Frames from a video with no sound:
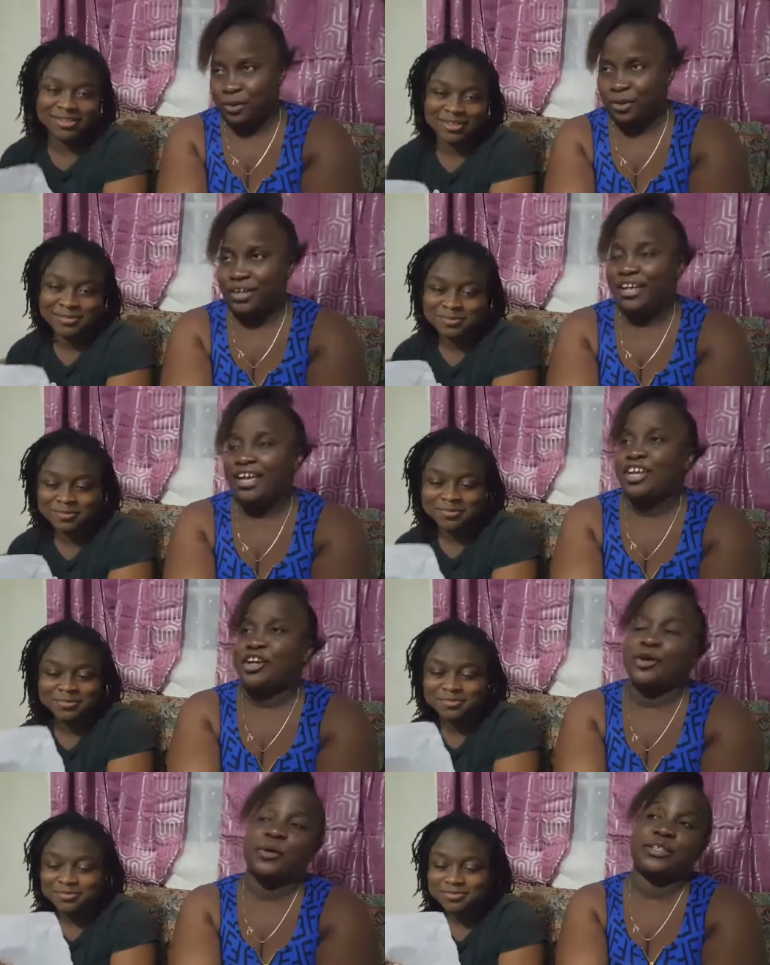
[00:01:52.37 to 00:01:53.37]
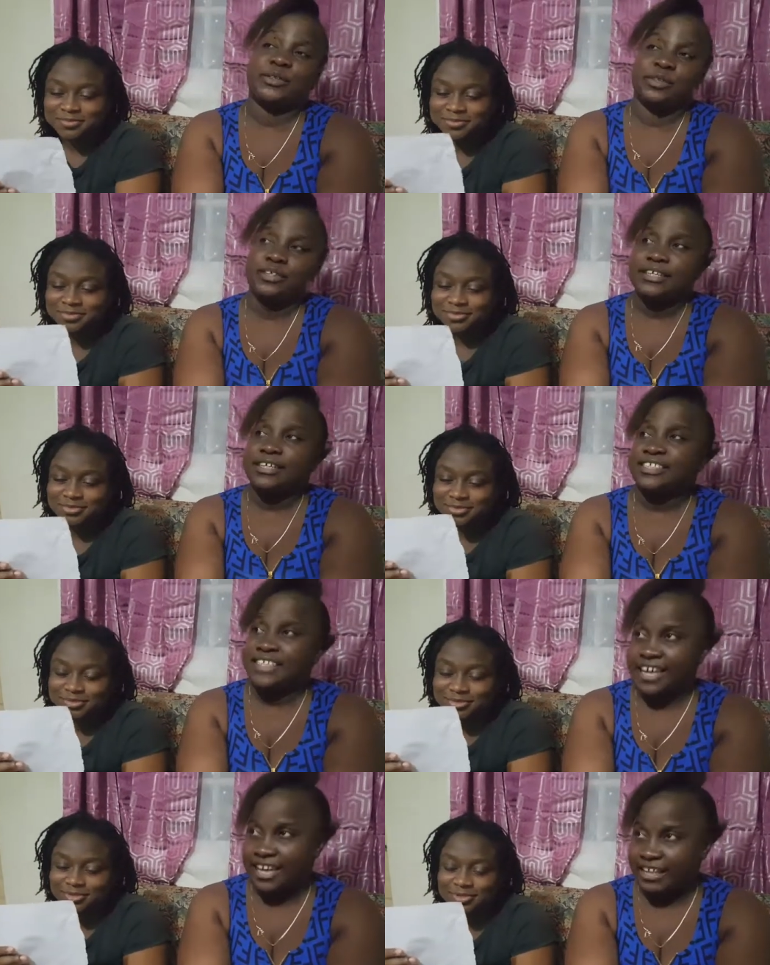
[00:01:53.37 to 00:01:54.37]
Speaker 1: so you're going to
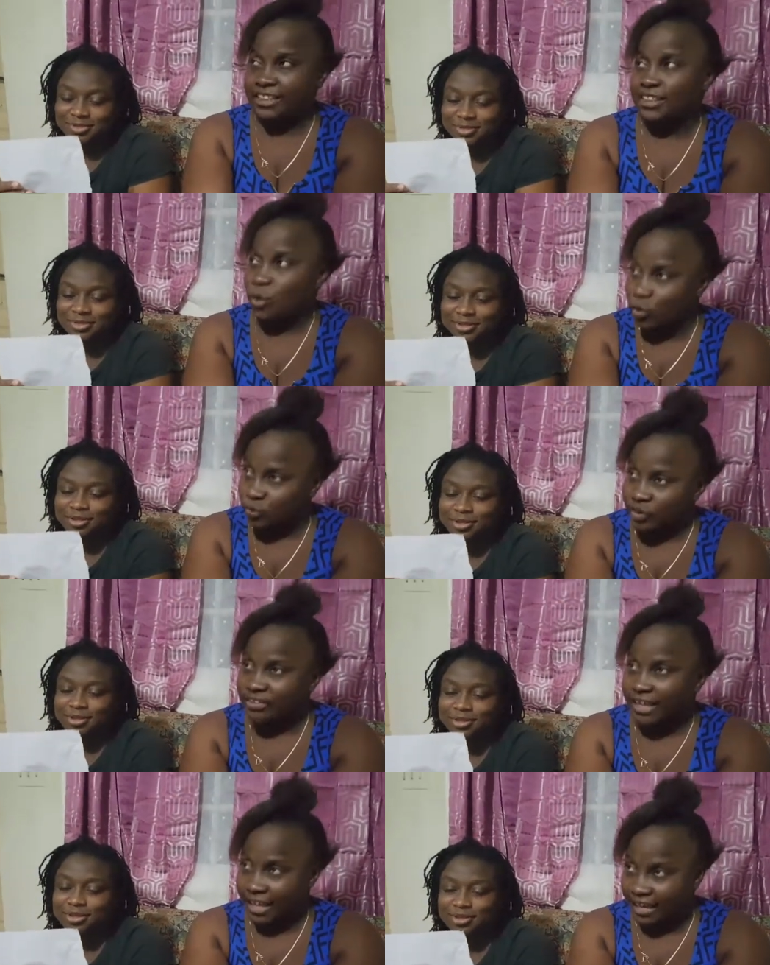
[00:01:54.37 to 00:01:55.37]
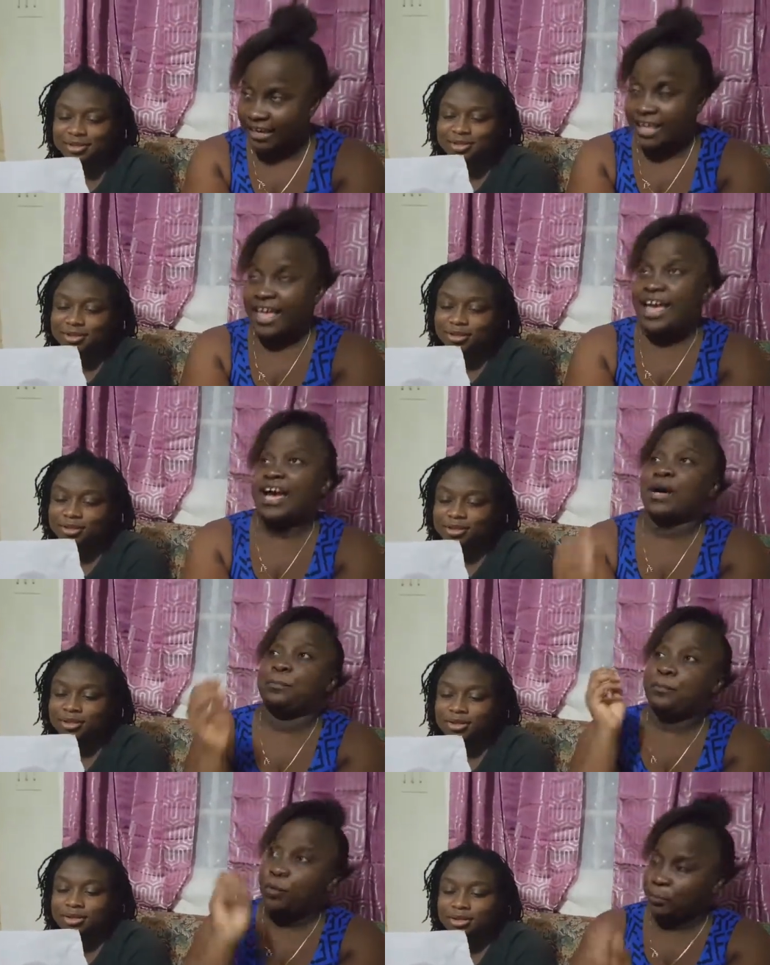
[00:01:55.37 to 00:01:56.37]
say those words again
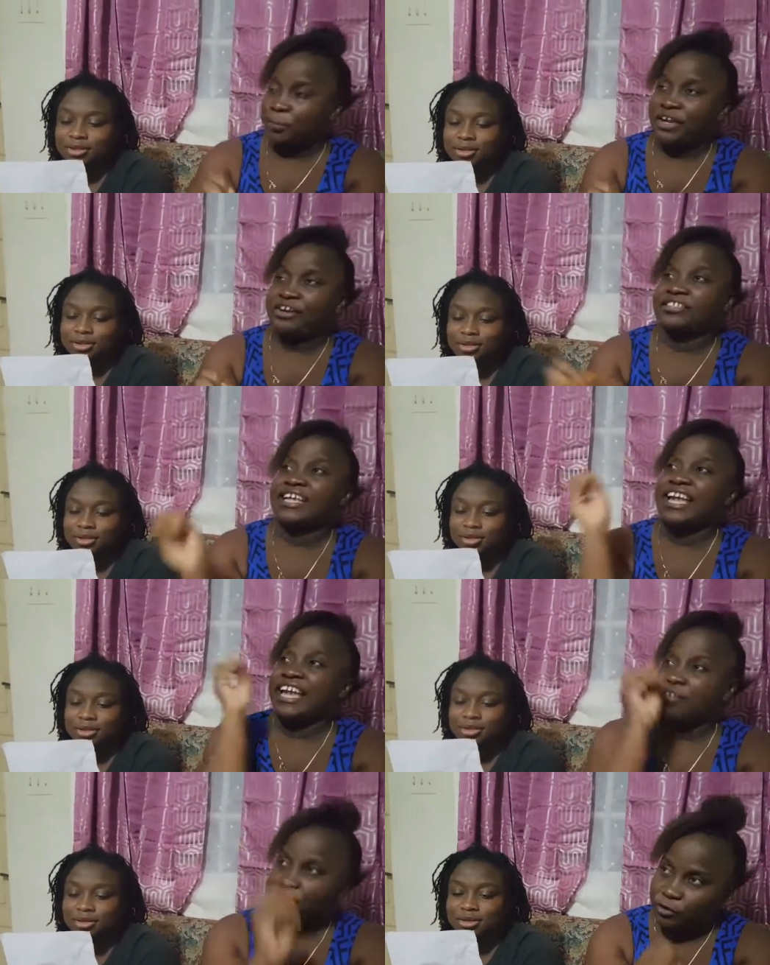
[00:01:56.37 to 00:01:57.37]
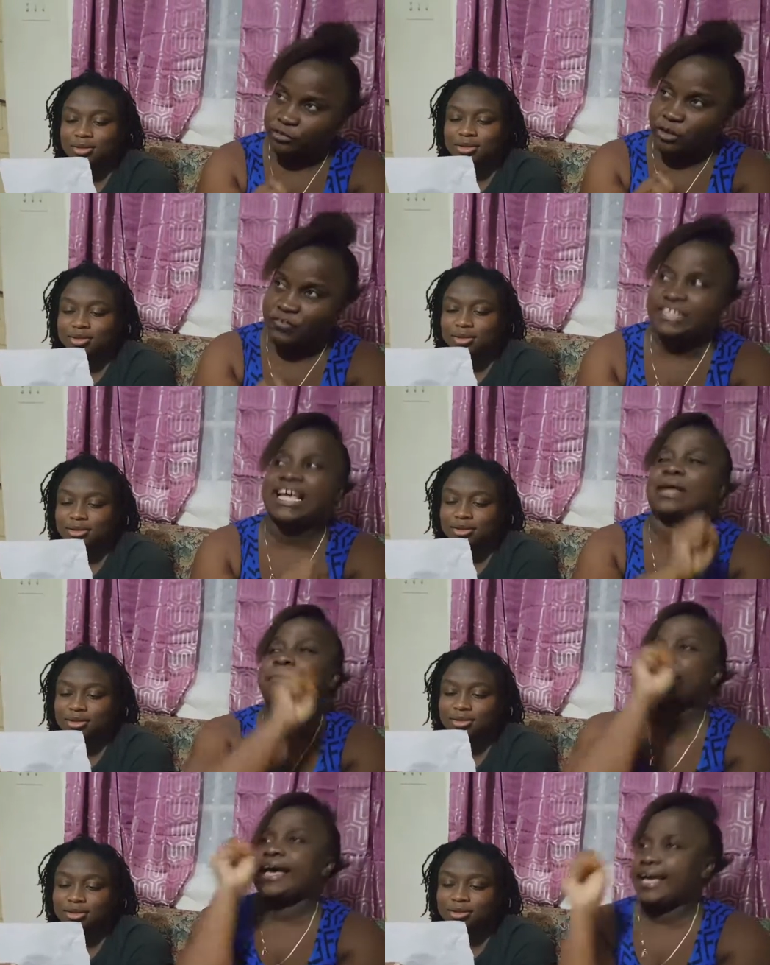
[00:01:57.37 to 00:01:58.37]
and put beers in front of it
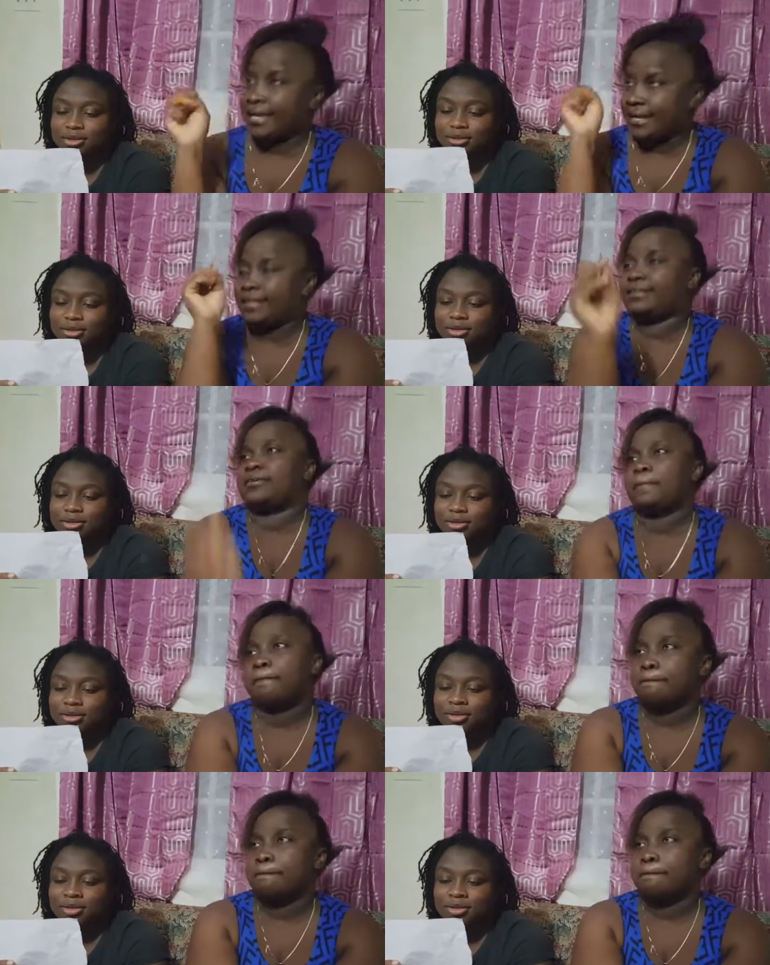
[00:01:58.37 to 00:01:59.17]
and behind it.